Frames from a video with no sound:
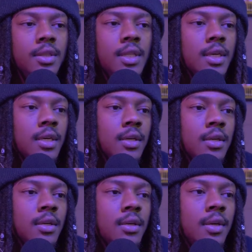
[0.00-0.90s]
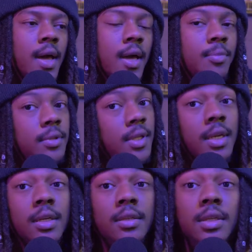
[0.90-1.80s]
think
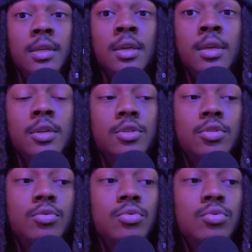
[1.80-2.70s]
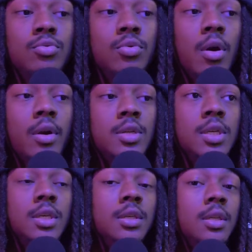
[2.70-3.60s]
hypothetically, to
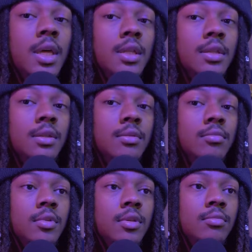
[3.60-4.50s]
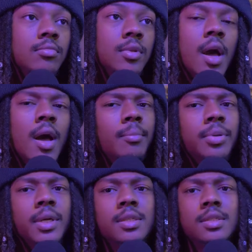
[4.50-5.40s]
articulate
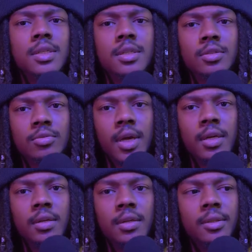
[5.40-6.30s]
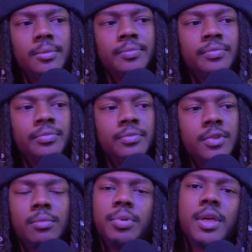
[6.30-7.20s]
complex things, right?
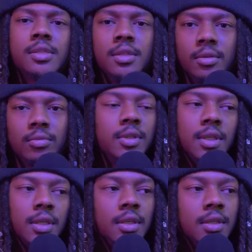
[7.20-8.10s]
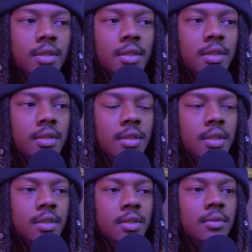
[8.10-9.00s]
Complexity, really, in
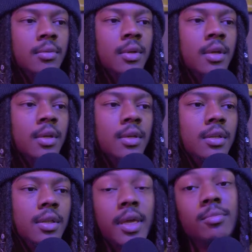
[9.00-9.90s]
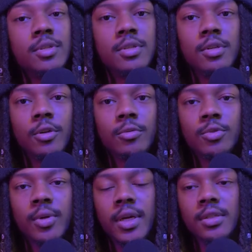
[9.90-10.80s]
a layman's
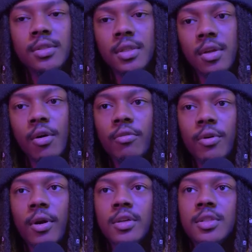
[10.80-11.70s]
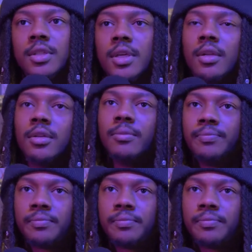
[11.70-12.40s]
terms, right? In an overarching kind of